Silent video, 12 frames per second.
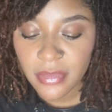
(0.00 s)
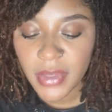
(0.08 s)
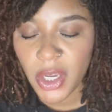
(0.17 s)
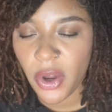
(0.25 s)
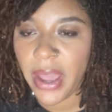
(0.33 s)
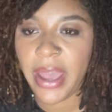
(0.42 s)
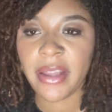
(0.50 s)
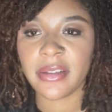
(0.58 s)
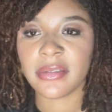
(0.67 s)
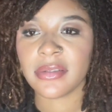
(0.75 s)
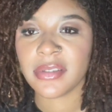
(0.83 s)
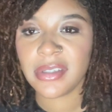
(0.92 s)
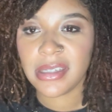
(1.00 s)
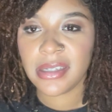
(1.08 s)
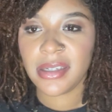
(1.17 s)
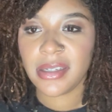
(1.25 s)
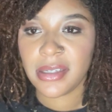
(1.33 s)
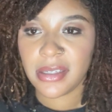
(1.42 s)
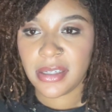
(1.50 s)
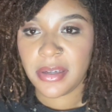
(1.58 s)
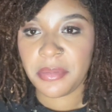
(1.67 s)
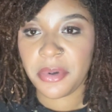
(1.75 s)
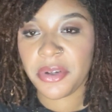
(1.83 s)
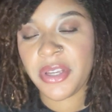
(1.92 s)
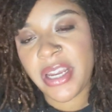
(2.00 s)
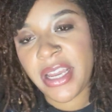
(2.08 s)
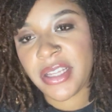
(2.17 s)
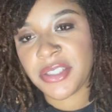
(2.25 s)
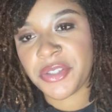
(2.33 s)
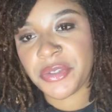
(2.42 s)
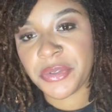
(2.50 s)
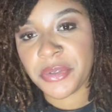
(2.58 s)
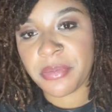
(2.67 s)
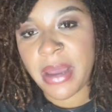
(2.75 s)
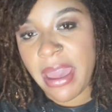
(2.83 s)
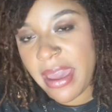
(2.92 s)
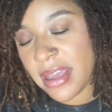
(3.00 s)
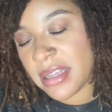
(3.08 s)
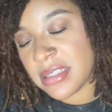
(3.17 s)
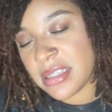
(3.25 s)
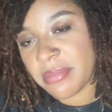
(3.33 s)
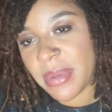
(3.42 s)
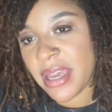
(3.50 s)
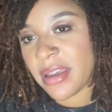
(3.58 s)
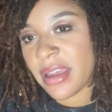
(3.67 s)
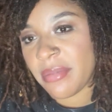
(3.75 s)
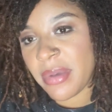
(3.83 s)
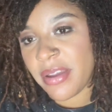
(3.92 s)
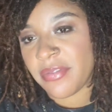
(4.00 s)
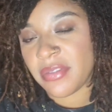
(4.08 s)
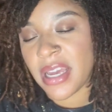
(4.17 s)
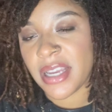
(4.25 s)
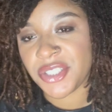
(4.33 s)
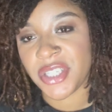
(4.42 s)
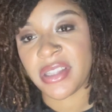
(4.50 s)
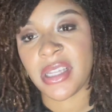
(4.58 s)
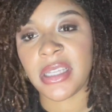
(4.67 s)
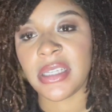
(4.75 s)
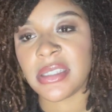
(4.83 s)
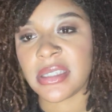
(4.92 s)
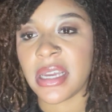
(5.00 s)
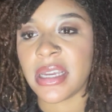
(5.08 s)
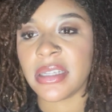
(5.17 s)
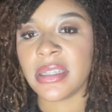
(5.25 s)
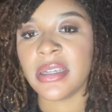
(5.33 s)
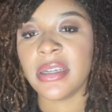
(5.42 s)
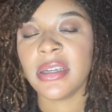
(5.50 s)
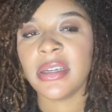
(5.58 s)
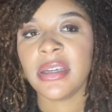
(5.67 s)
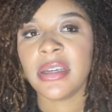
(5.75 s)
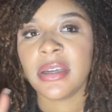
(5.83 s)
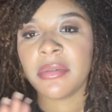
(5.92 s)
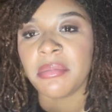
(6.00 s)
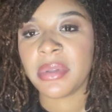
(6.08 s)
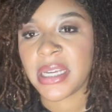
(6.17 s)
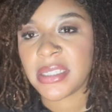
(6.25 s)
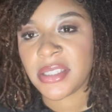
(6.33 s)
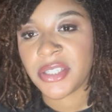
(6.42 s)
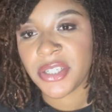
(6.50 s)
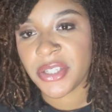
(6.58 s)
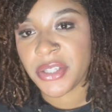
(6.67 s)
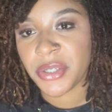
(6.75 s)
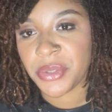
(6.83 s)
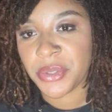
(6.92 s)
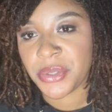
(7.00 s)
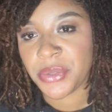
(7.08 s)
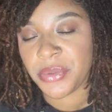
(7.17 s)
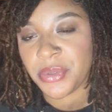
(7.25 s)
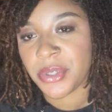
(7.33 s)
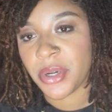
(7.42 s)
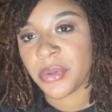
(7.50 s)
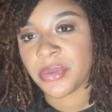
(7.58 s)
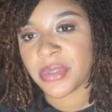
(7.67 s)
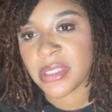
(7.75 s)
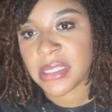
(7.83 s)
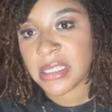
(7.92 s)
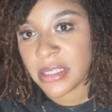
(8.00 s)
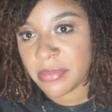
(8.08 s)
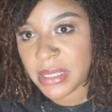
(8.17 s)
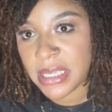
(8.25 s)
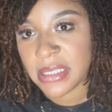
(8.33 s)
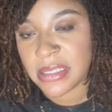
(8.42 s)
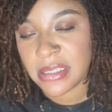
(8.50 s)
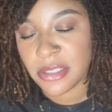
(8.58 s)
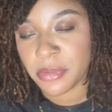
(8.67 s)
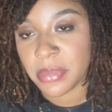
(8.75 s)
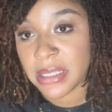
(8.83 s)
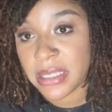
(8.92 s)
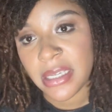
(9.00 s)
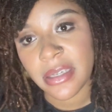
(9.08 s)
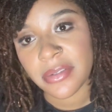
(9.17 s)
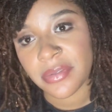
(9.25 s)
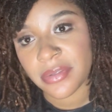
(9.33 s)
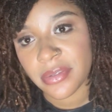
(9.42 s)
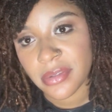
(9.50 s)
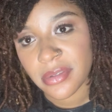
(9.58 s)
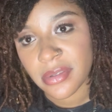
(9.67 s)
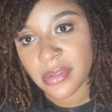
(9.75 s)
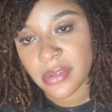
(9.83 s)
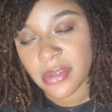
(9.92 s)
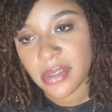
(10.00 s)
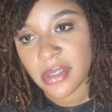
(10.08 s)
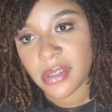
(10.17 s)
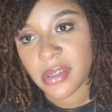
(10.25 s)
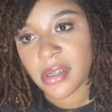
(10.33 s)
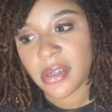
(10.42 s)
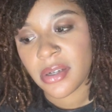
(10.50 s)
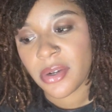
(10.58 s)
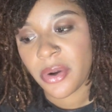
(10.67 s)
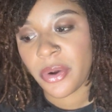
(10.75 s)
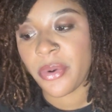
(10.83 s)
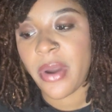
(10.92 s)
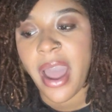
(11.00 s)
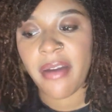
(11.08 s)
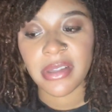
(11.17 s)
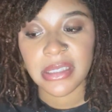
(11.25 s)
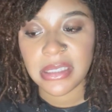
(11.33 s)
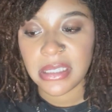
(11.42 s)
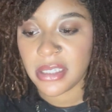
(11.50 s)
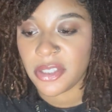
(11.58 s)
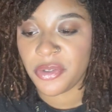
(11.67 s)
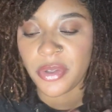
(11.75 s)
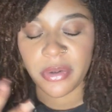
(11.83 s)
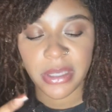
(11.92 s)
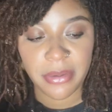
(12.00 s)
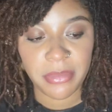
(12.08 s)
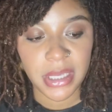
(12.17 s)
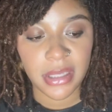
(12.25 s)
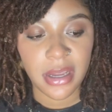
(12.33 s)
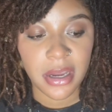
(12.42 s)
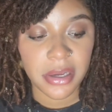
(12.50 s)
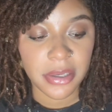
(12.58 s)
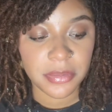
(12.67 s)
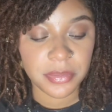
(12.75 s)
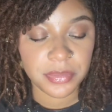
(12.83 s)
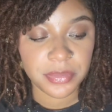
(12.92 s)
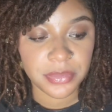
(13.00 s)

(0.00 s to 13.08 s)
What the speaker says: go ahead, poke your hands through my hands and my flesh. And then he said, blessed are those who don't see me and still believe, or who haven't seen, you know what I mean? And